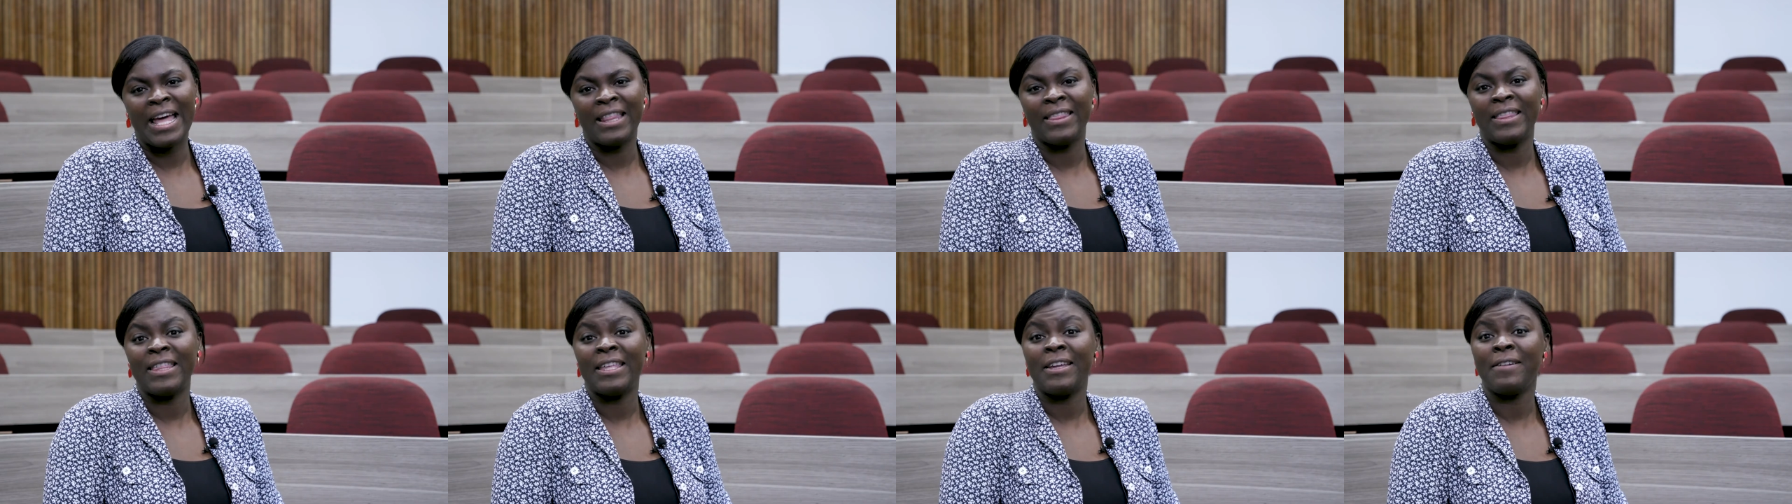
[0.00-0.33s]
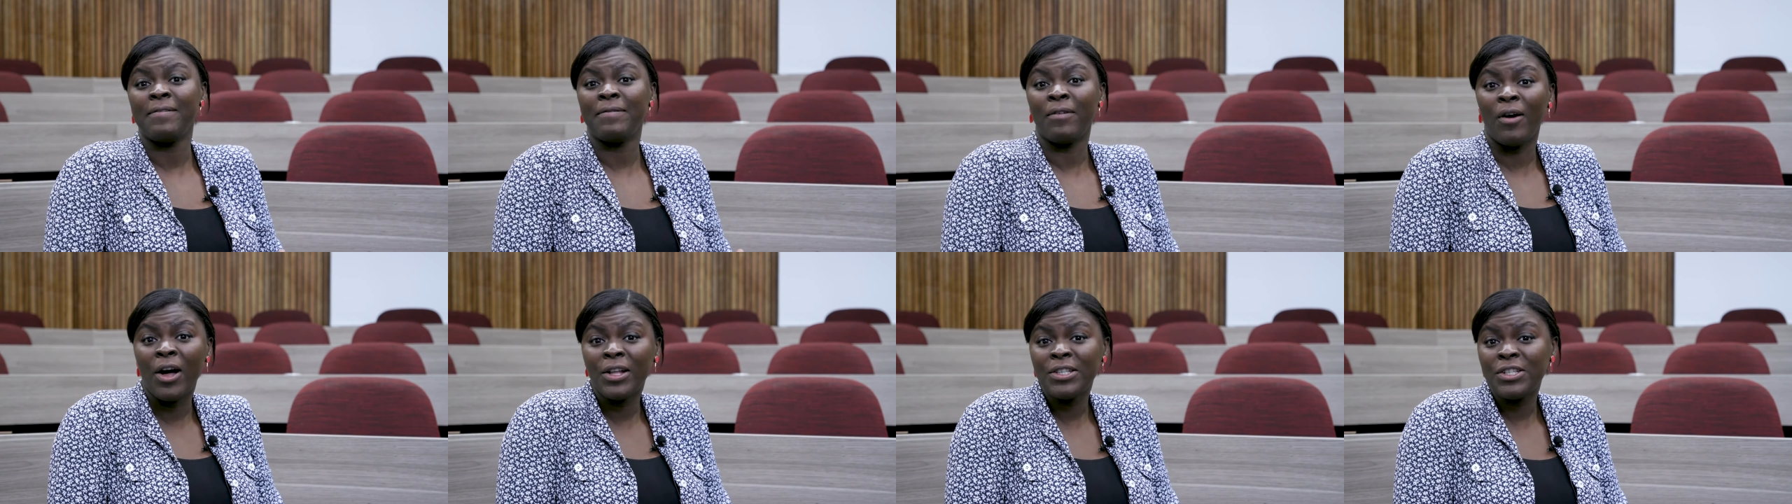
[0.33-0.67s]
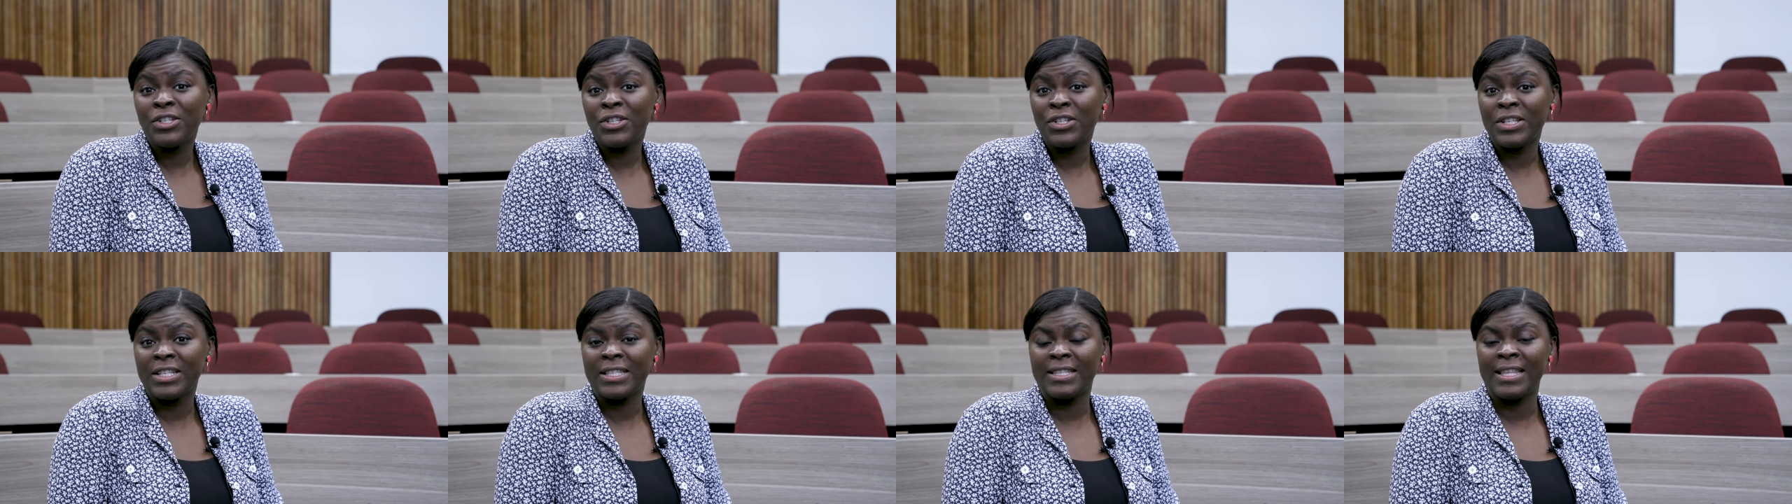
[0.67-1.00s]
the
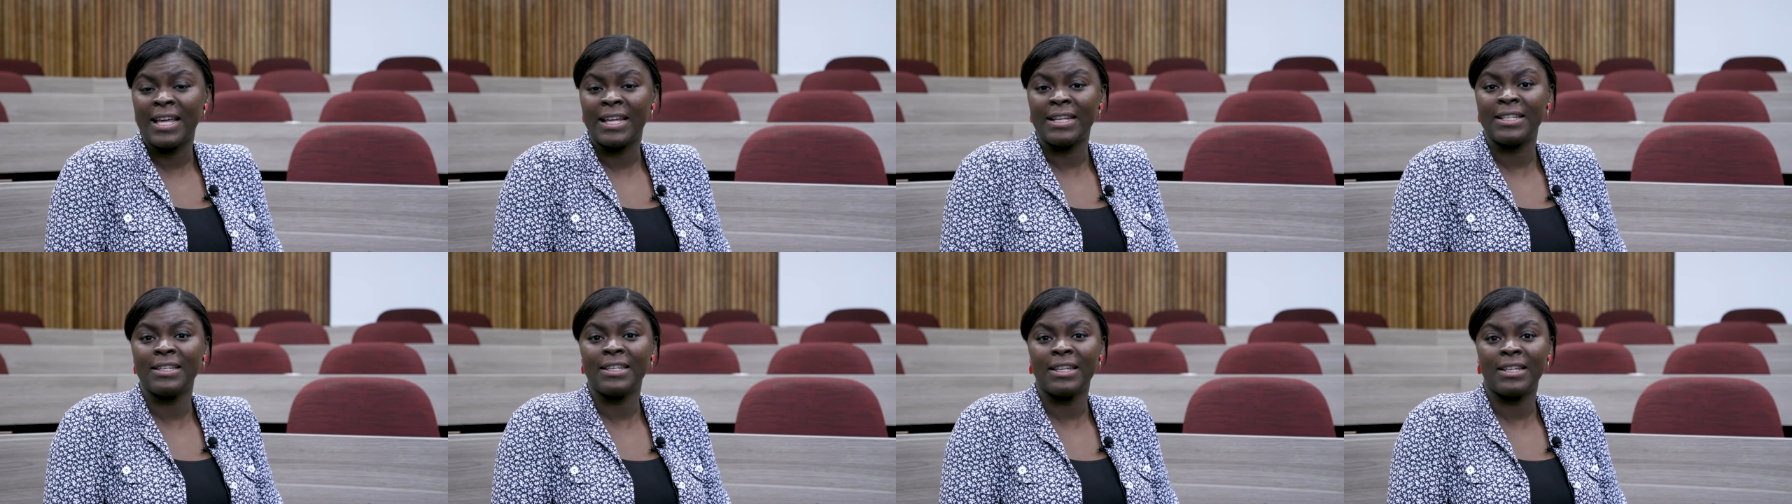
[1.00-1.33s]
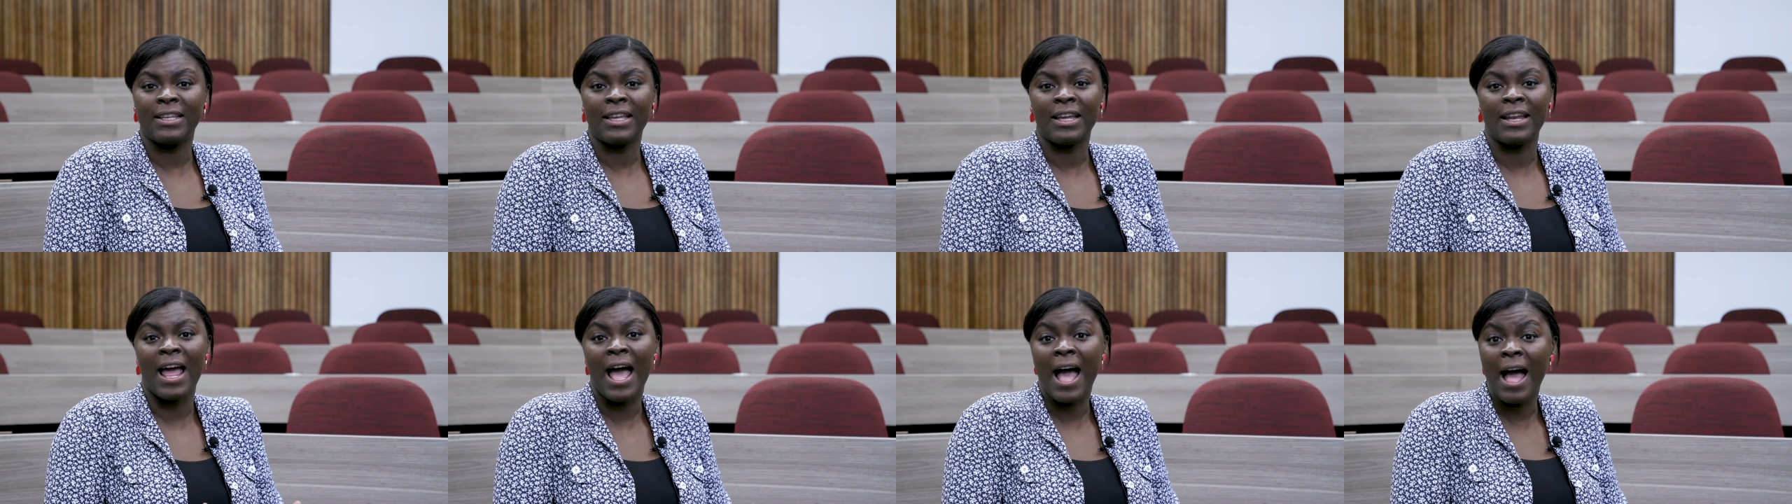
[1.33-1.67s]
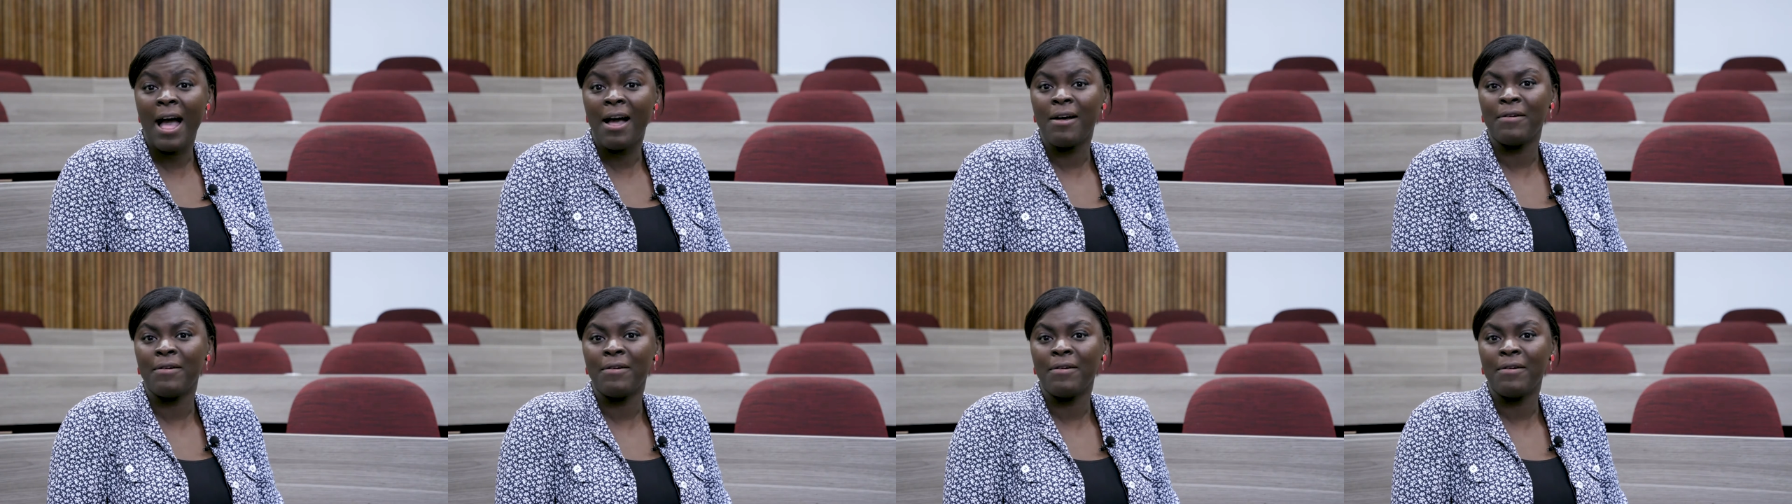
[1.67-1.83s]
advantages that it can have